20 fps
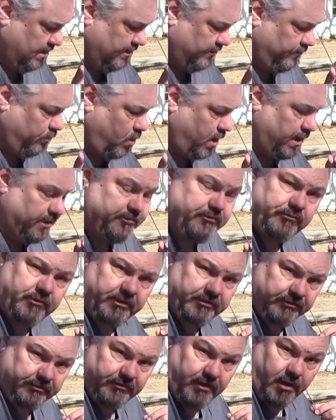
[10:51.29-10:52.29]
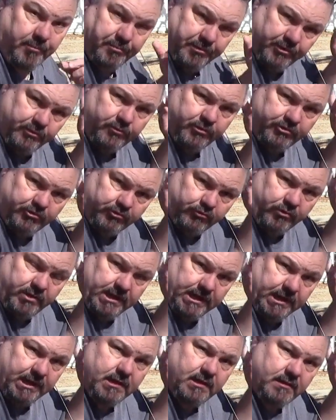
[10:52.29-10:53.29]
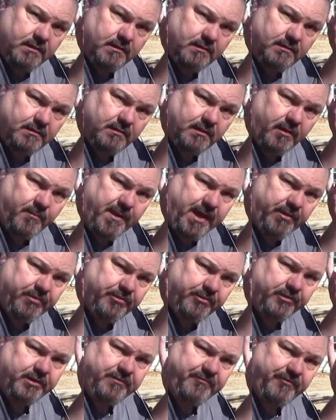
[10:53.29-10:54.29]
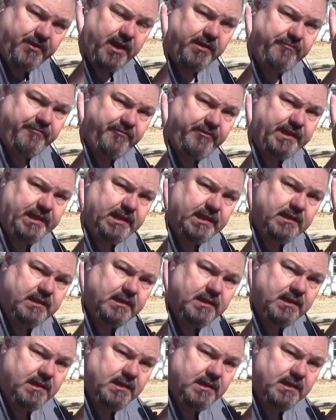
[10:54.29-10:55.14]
This wire stretches up into a tree about 35 feet